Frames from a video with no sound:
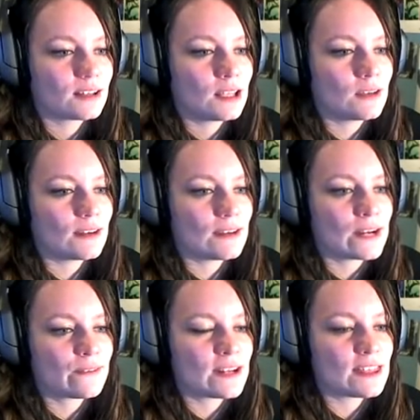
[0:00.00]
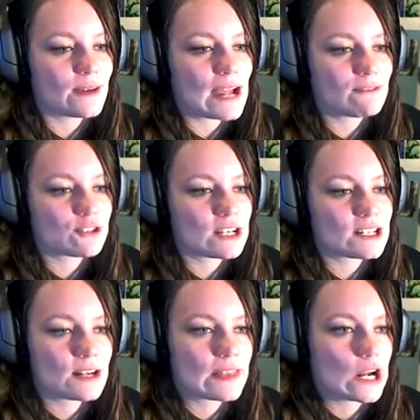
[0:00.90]
I, find it funny that I haven't
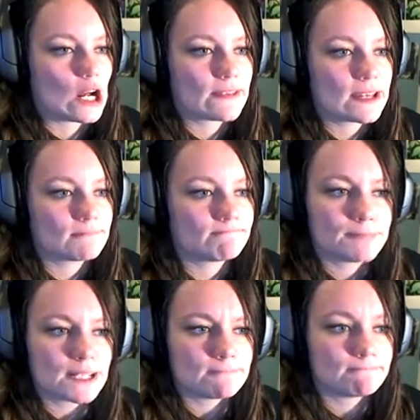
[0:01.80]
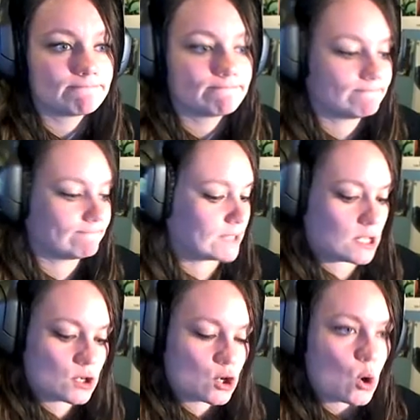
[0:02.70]
tried to tear that off yet, but...
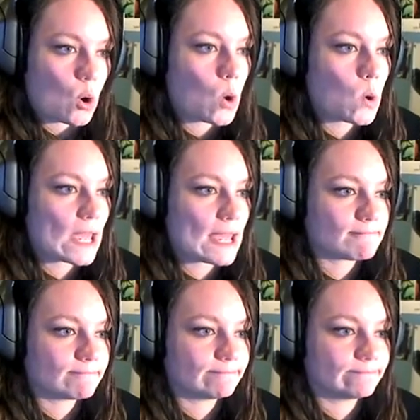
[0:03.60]
Okay.